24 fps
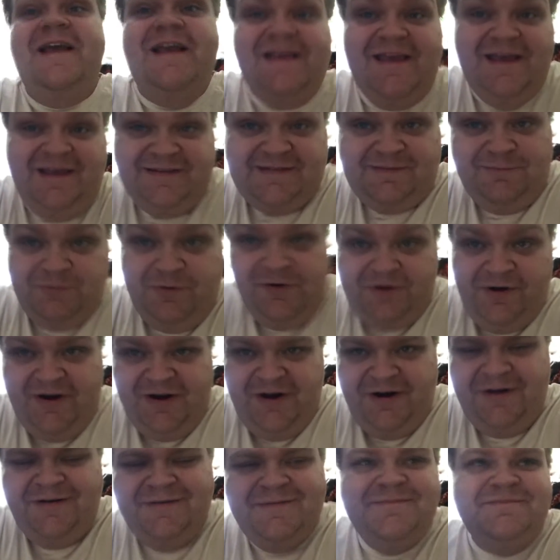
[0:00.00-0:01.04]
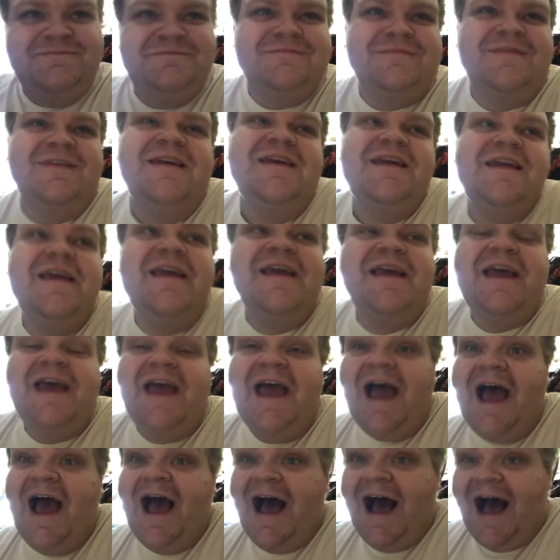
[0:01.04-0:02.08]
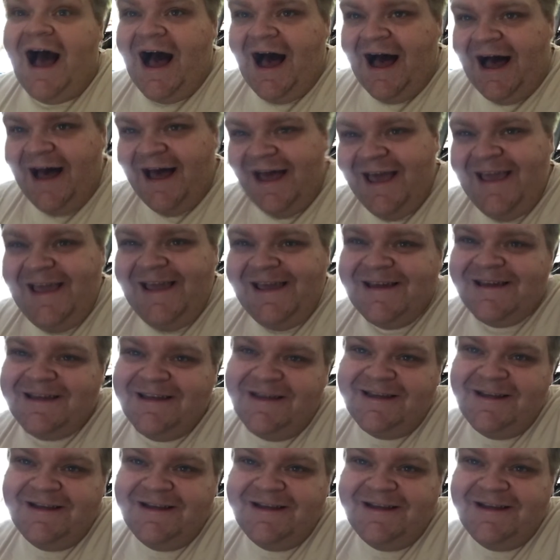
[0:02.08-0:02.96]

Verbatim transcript: Yes, I'm wearing her. I